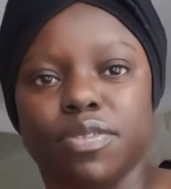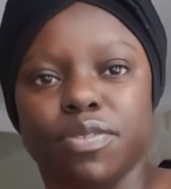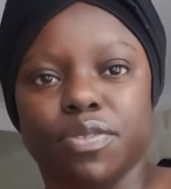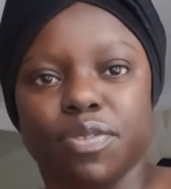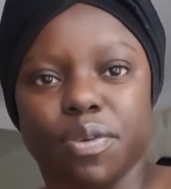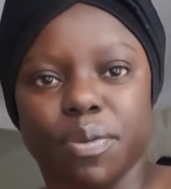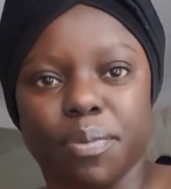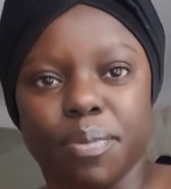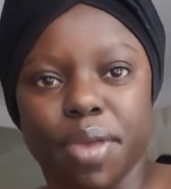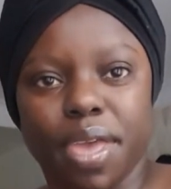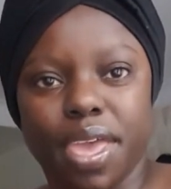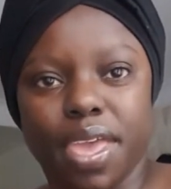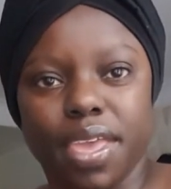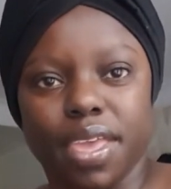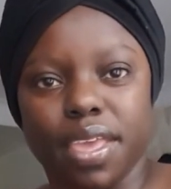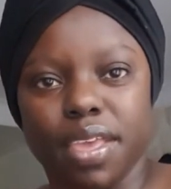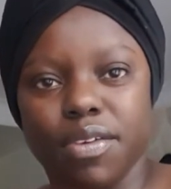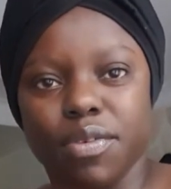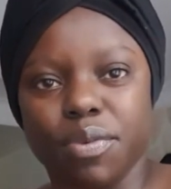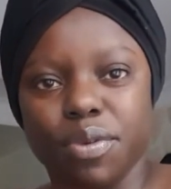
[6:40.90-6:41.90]
for
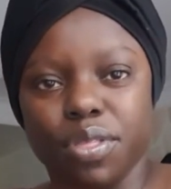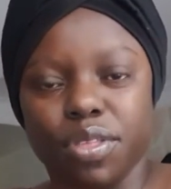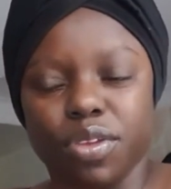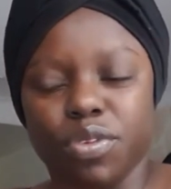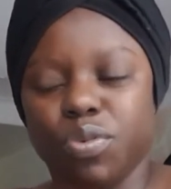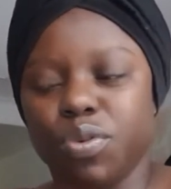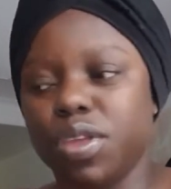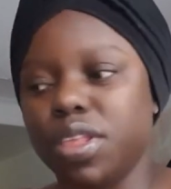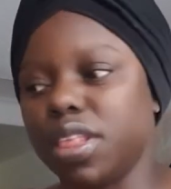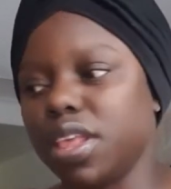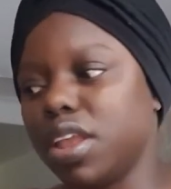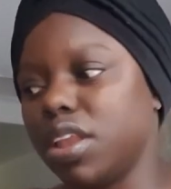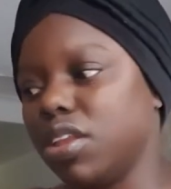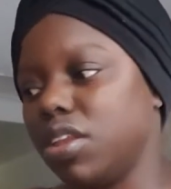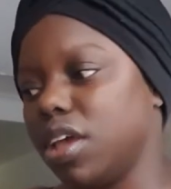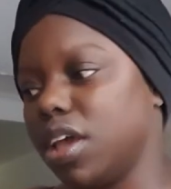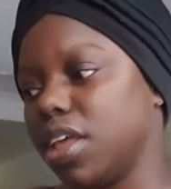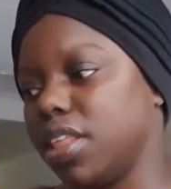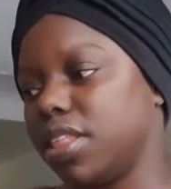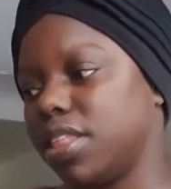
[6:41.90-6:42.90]
me, with the twins,
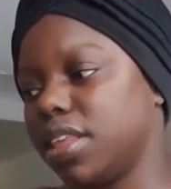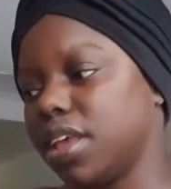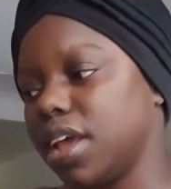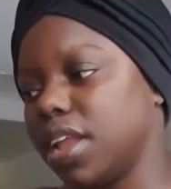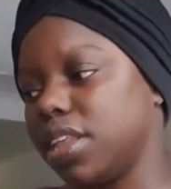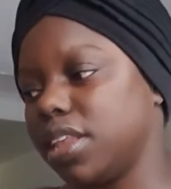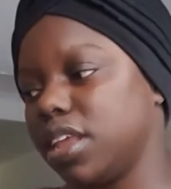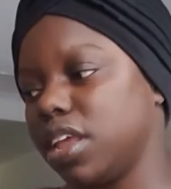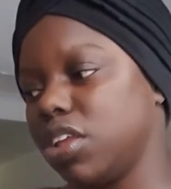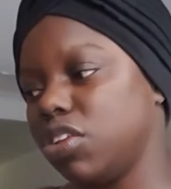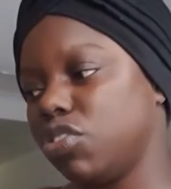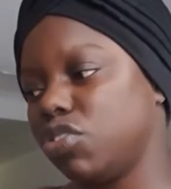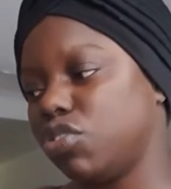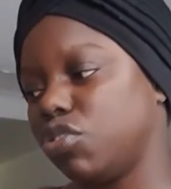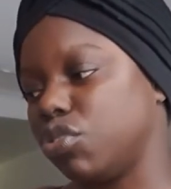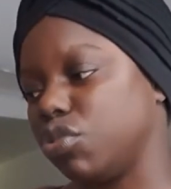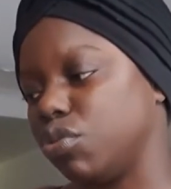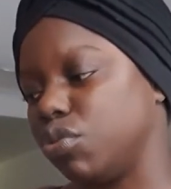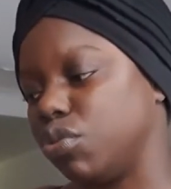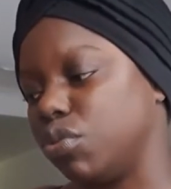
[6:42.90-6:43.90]
I tend
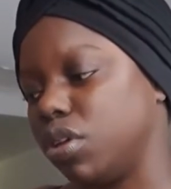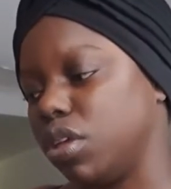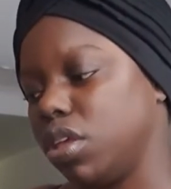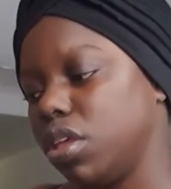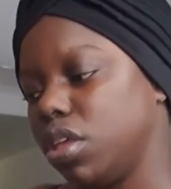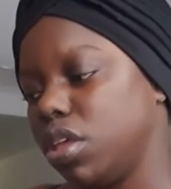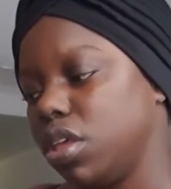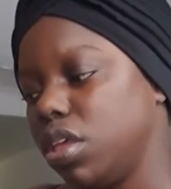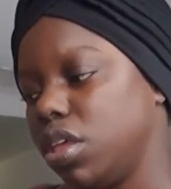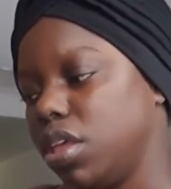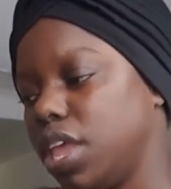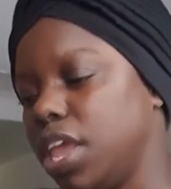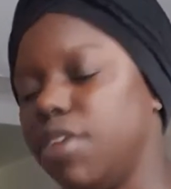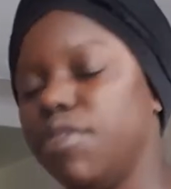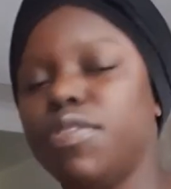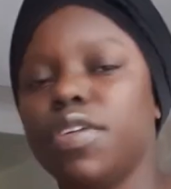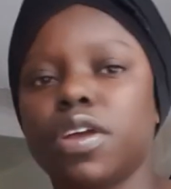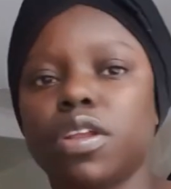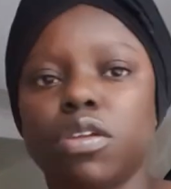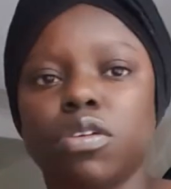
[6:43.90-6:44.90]
to, if
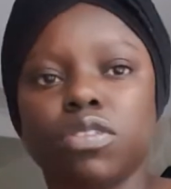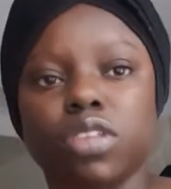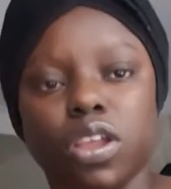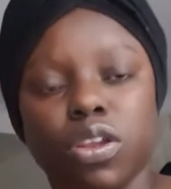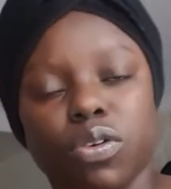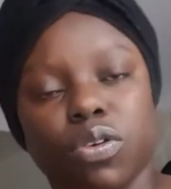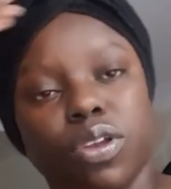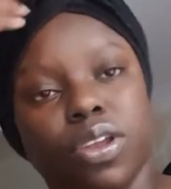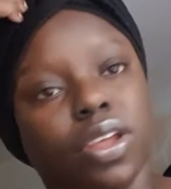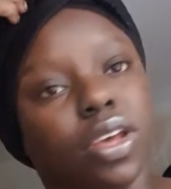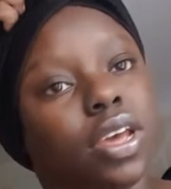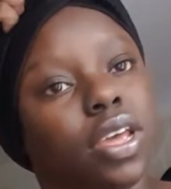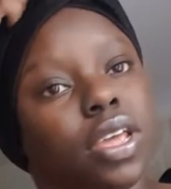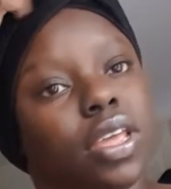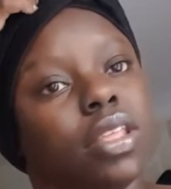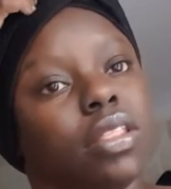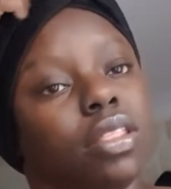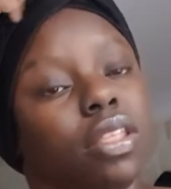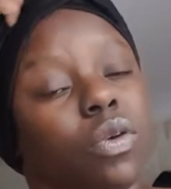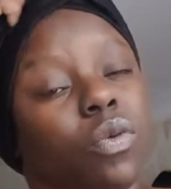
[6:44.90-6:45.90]
the clothes are not
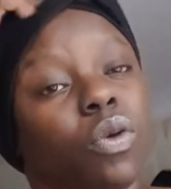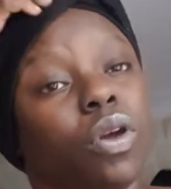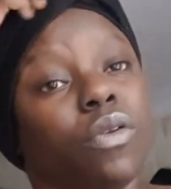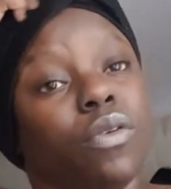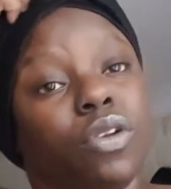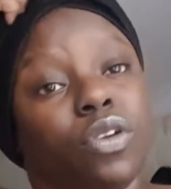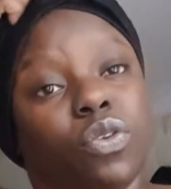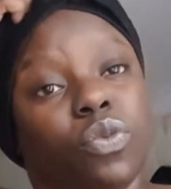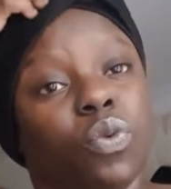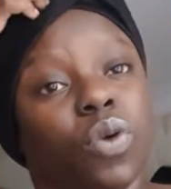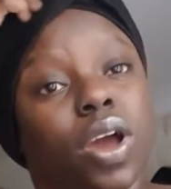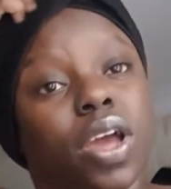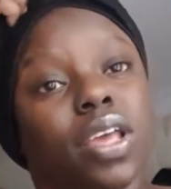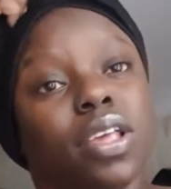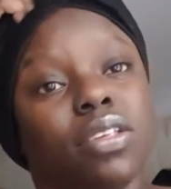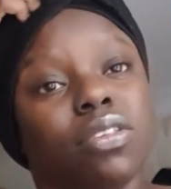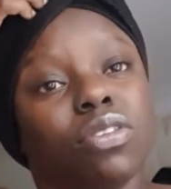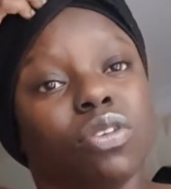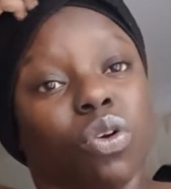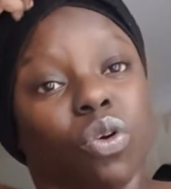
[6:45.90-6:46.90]
dirty, they wear it
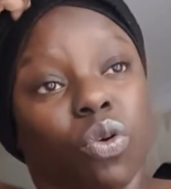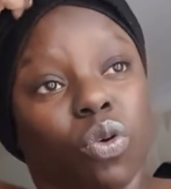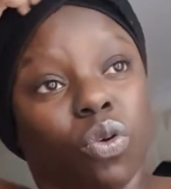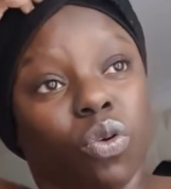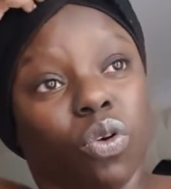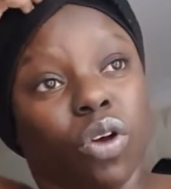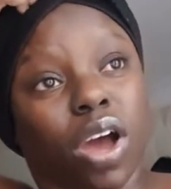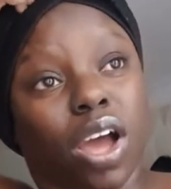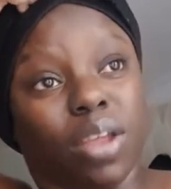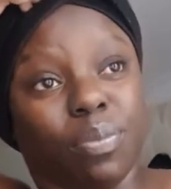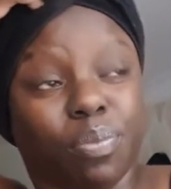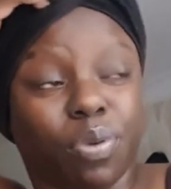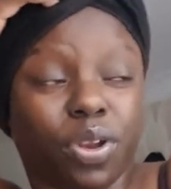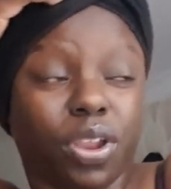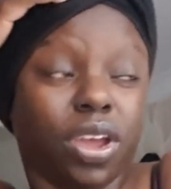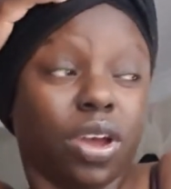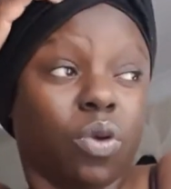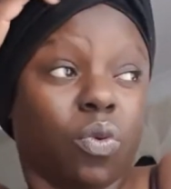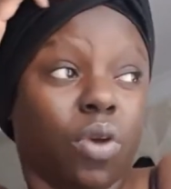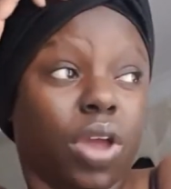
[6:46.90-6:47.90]
twice, or I put
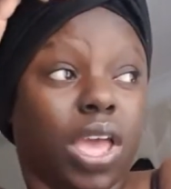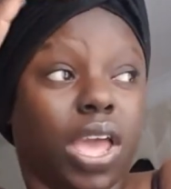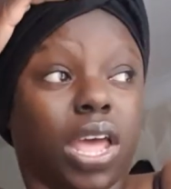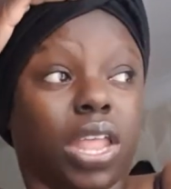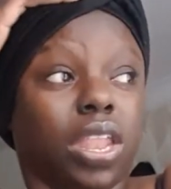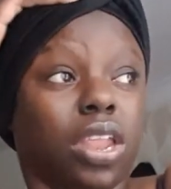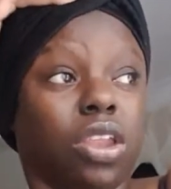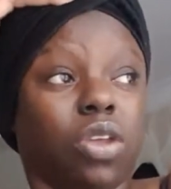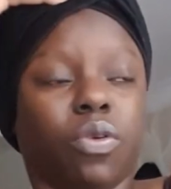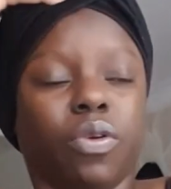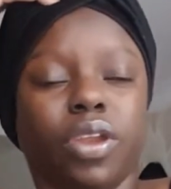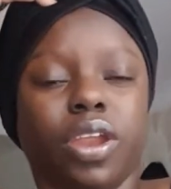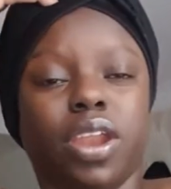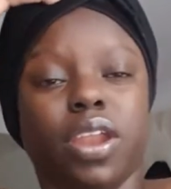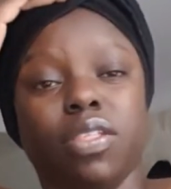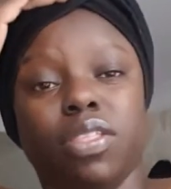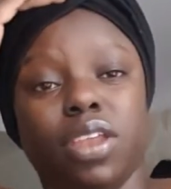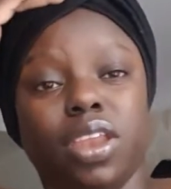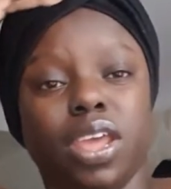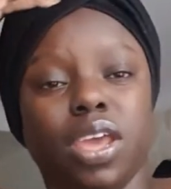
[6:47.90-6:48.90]
it away and then they wear it
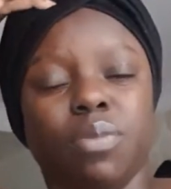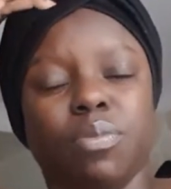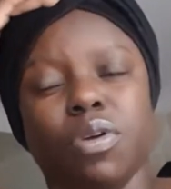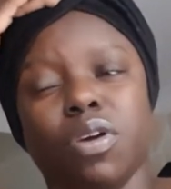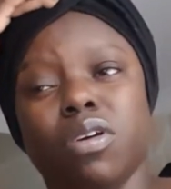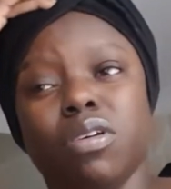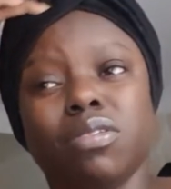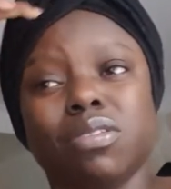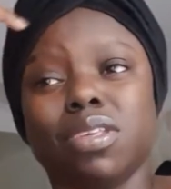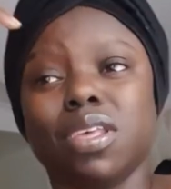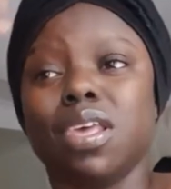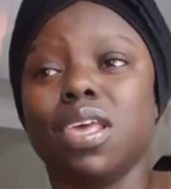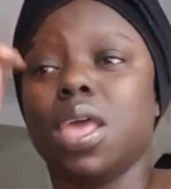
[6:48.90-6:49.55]
another day, because